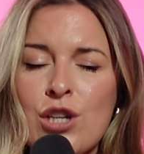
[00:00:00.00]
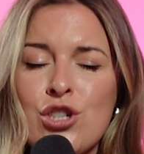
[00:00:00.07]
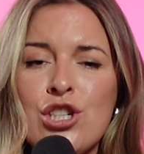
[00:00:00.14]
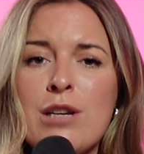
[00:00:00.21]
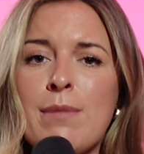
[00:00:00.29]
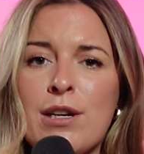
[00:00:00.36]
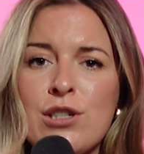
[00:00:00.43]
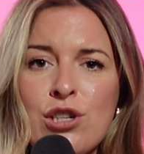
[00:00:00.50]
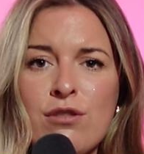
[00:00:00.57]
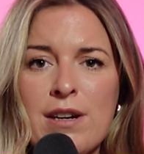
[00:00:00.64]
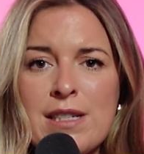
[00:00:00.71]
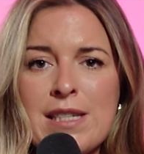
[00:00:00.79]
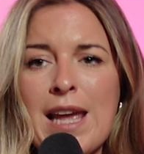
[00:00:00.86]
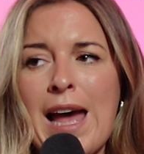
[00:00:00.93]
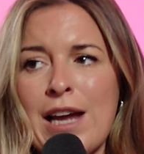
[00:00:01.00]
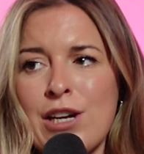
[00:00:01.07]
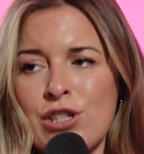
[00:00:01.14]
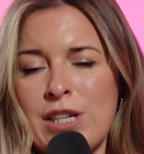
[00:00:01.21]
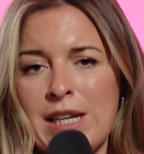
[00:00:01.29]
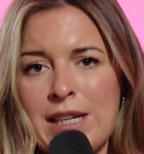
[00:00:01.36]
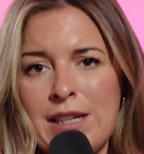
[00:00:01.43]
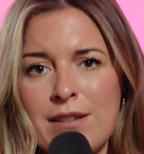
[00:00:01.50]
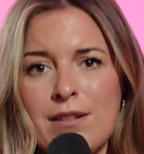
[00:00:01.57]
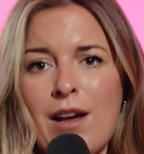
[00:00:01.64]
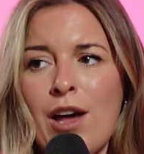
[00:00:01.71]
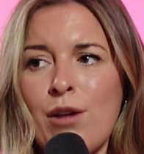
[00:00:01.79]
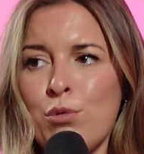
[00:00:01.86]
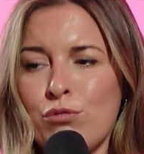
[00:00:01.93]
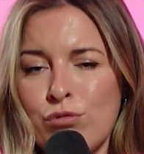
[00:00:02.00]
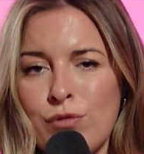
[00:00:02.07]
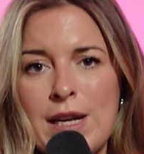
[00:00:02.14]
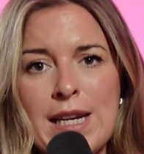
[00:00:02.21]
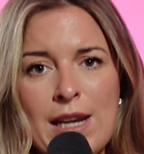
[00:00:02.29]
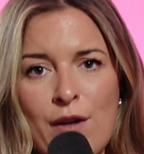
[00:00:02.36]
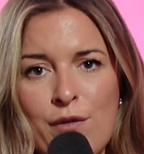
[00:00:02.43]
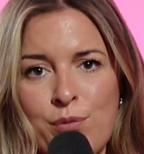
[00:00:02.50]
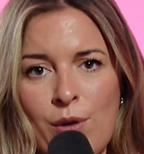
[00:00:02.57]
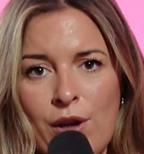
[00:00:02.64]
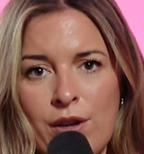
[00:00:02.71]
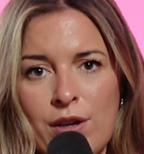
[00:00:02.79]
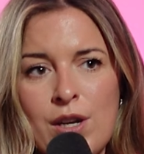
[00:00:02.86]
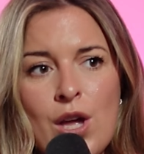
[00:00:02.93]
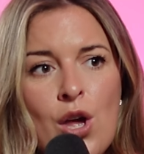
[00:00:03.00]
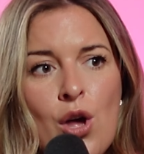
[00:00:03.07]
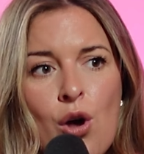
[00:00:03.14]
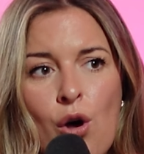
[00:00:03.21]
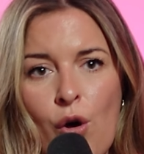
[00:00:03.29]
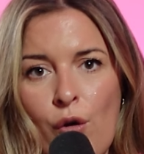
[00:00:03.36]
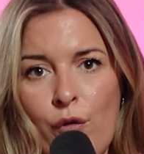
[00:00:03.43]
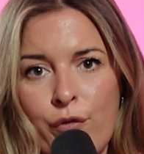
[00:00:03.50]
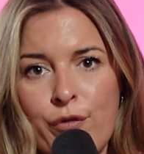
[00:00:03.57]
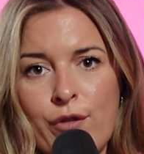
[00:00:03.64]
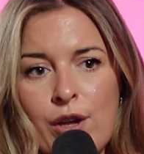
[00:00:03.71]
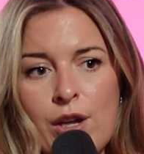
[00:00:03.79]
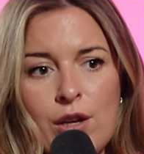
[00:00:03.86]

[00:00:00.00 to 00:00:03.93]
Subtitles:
And she might turn around and say, actually, I would really love one of